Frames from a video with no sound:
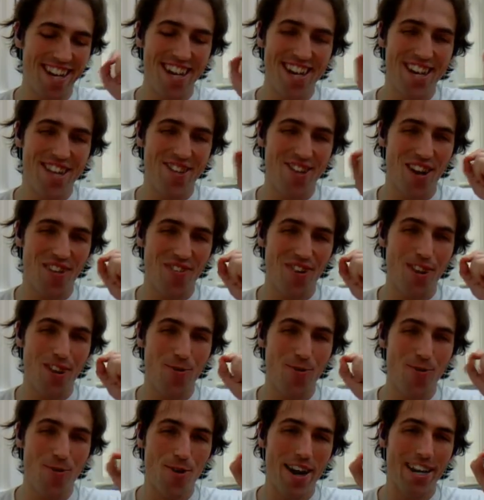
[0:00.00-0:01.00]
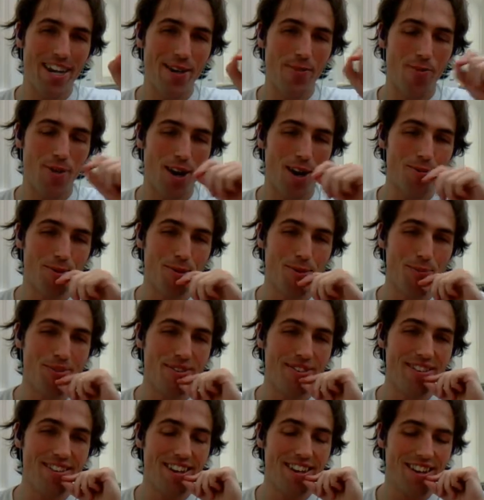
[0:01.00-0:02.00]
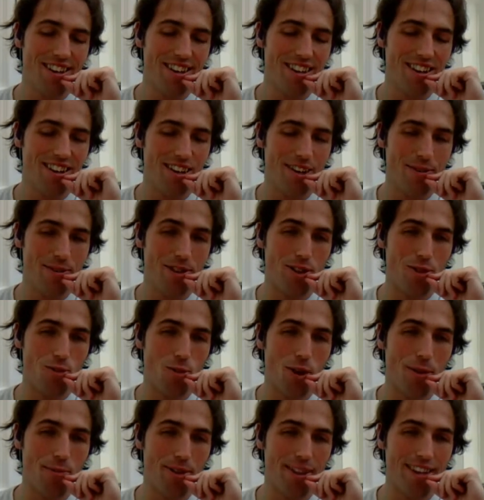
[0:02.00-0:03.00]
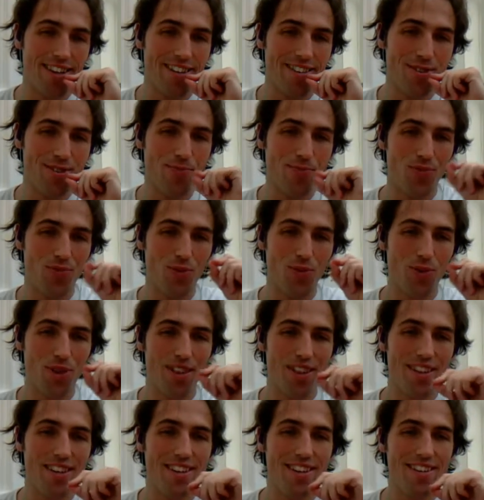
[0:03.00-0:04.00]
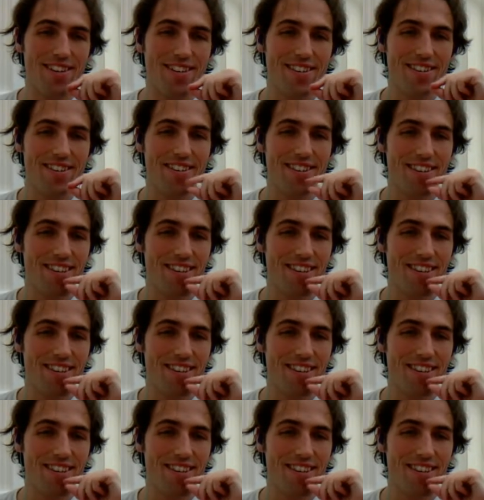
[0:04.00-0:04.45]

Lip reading: They're having a lot of fracking problems in the swamplands with the